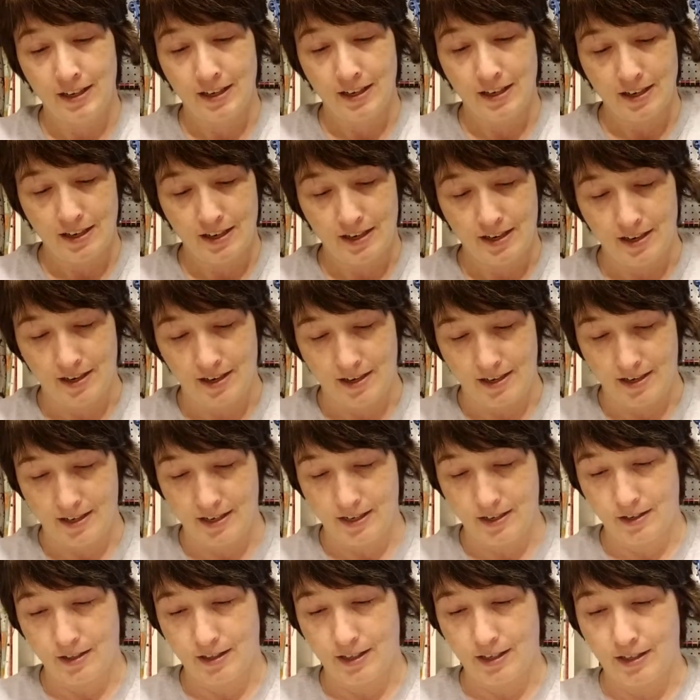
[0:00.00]
And
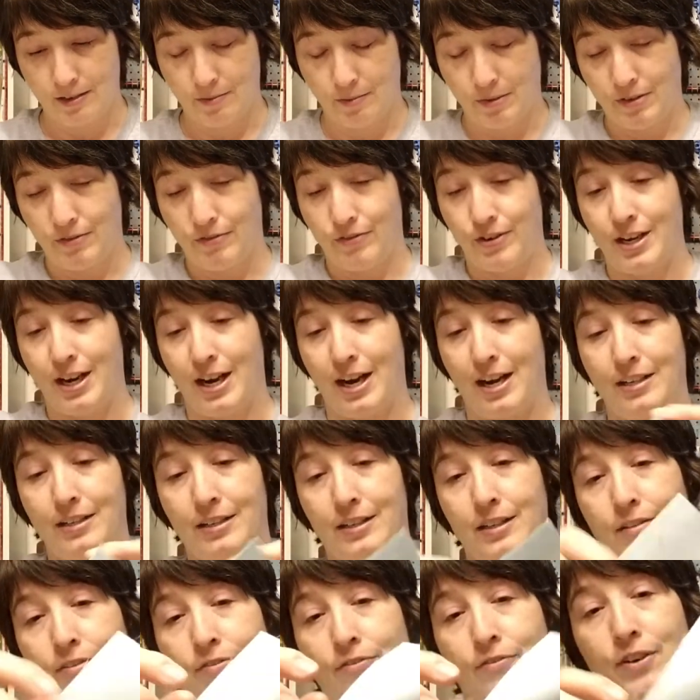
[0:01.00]
then we've got
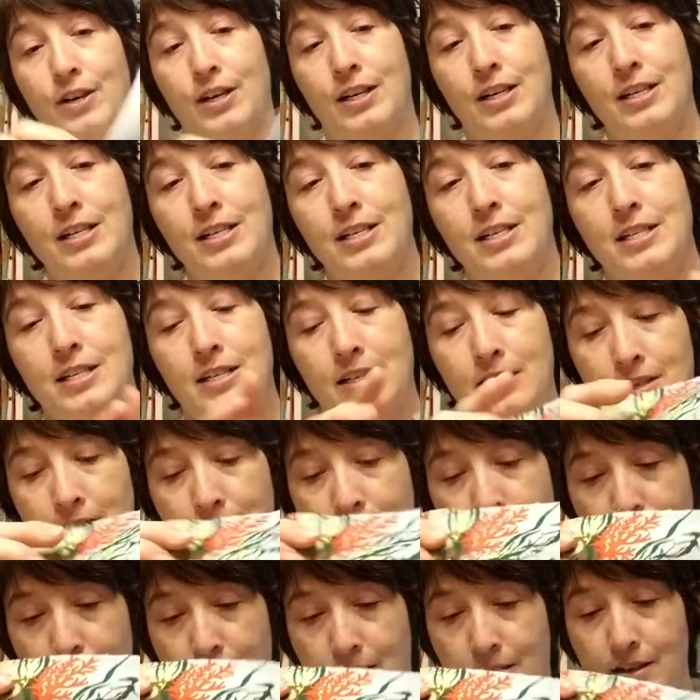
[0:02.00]
the fun
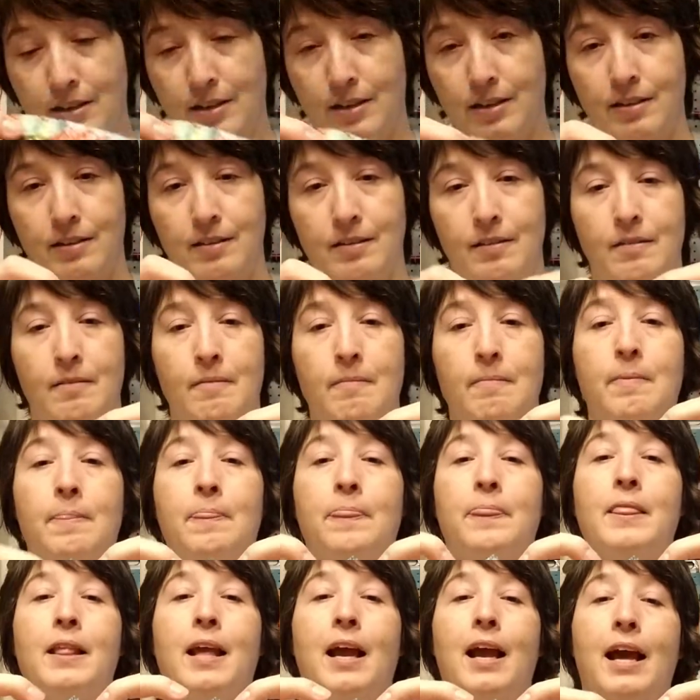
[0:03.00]
uh,
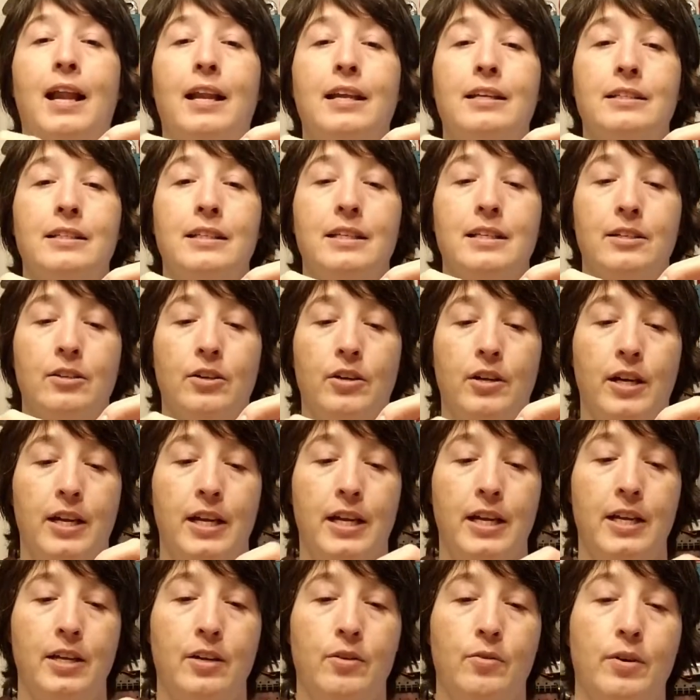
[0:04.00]
Alexander
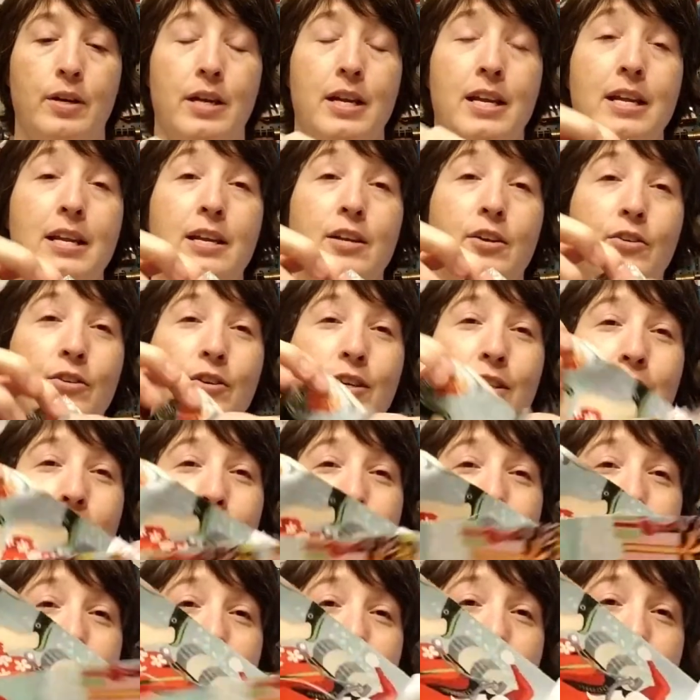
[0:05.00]
Henry
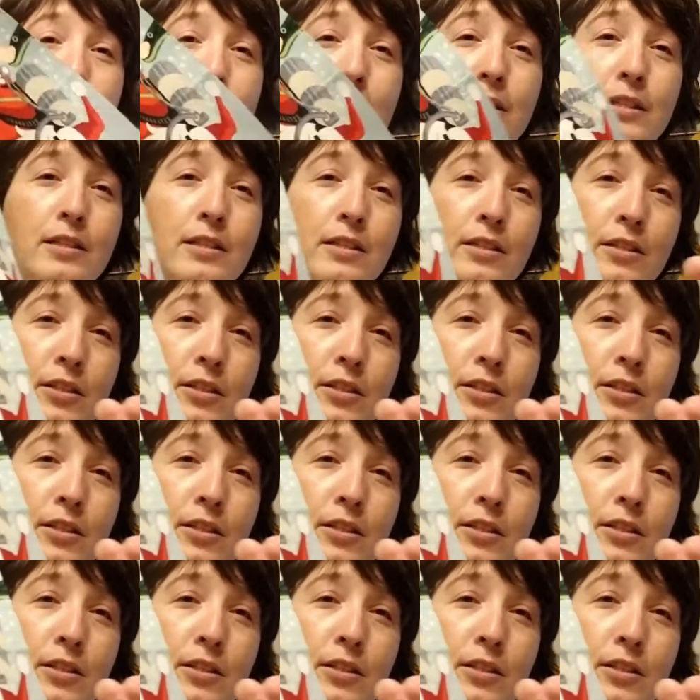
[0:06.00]
Christmas, the